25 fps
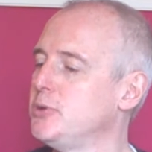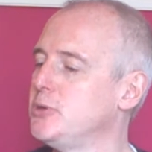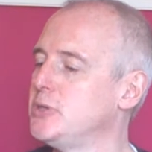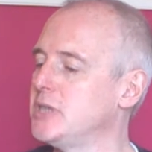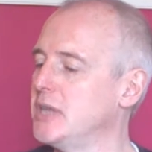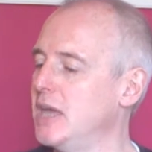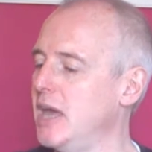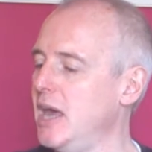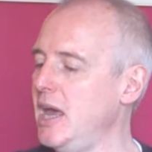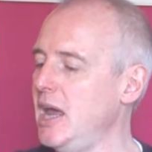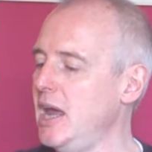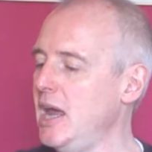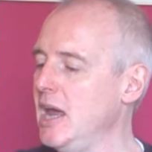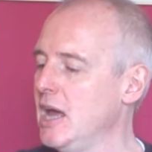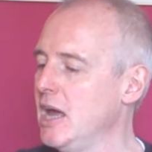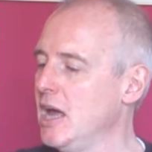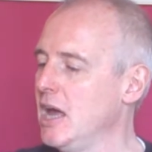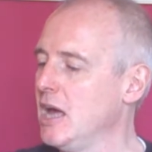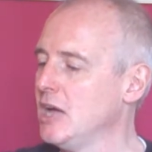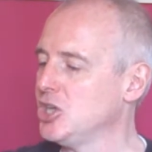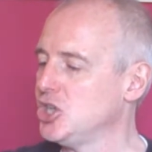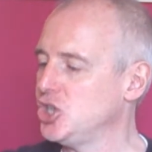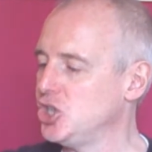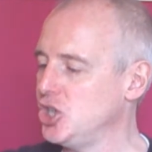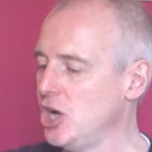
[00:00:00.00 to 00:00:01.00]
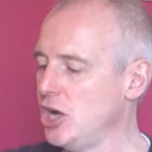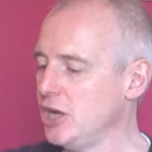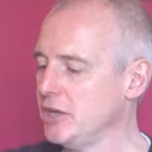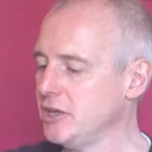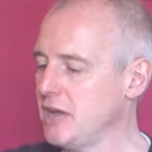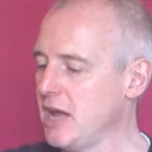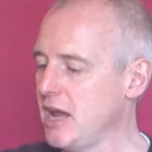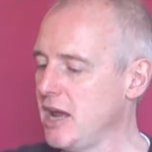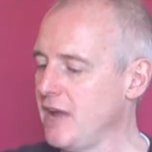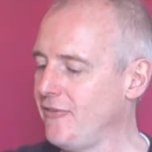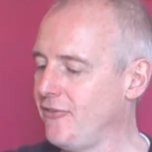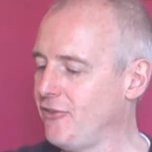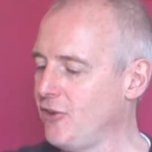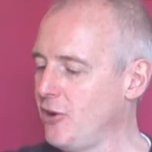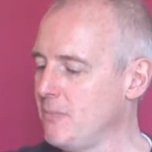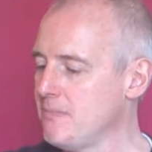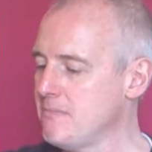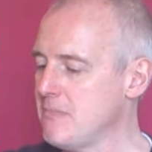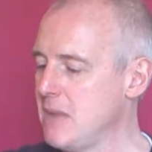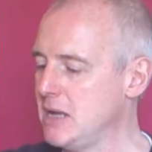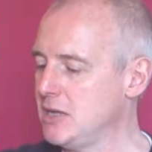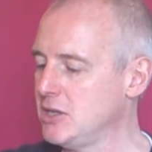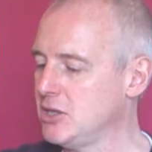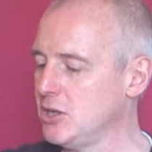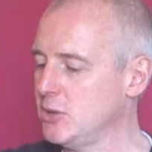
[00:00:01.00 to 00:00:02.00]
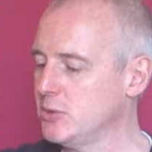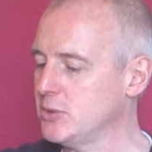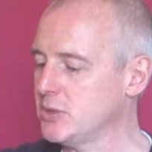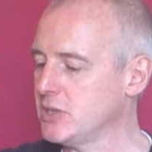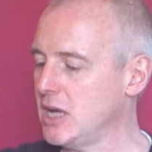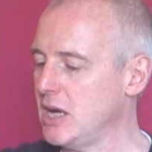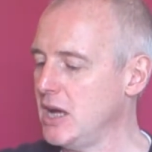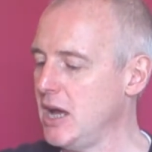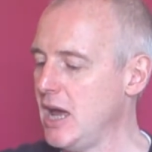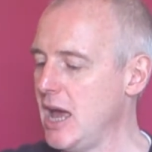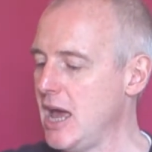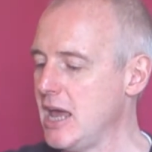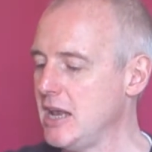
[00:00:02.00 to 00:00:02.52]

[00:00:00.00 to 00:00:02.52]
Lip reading: Bousquet Chardonnay from Mendoza,